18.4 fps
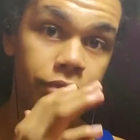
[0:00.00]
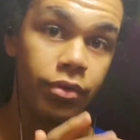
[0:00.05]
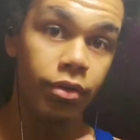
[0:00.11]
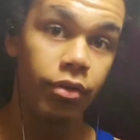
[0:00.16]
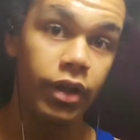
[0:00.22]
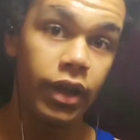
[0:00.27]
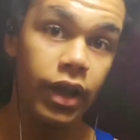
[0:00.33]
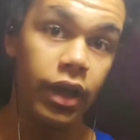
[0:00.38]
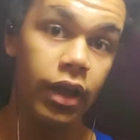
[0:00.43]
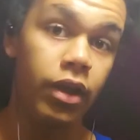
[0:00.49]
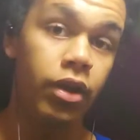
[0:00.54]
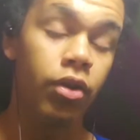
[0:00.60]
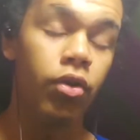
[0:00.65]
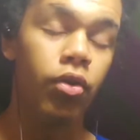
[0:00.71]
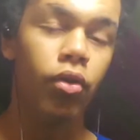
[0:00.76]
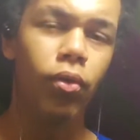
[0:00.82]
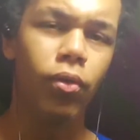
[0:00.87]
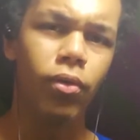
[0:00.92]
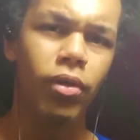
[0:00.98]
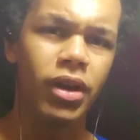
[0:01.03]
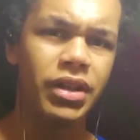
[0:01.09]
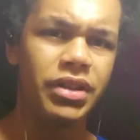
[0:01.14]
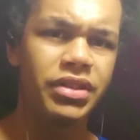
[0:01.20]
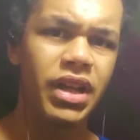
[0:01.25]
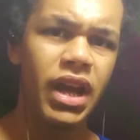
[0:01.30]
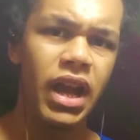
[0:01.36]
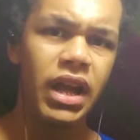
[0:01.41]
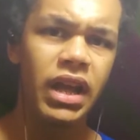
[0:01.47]
Okay, or a
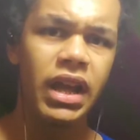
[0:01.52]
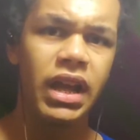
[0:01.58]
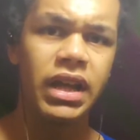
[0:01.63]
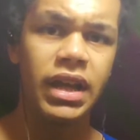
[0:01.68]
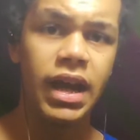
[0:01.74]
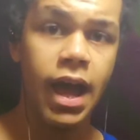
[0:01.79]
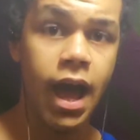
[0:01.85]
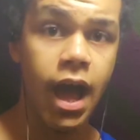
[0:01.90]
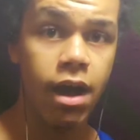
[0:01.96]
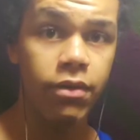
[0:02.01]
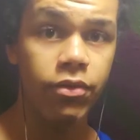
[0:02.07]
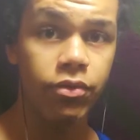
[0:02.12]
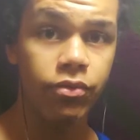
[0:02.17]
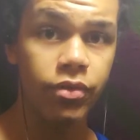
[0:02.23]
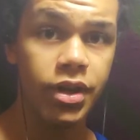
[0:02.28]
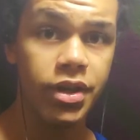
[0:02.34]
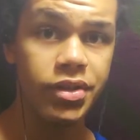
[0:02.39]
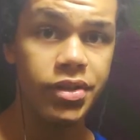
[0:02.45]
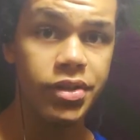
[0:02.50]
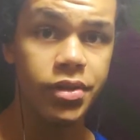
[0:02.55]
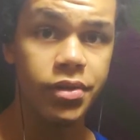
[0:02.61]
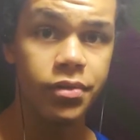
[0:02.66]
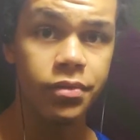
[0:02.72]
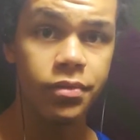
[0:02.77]
day and a half of rest,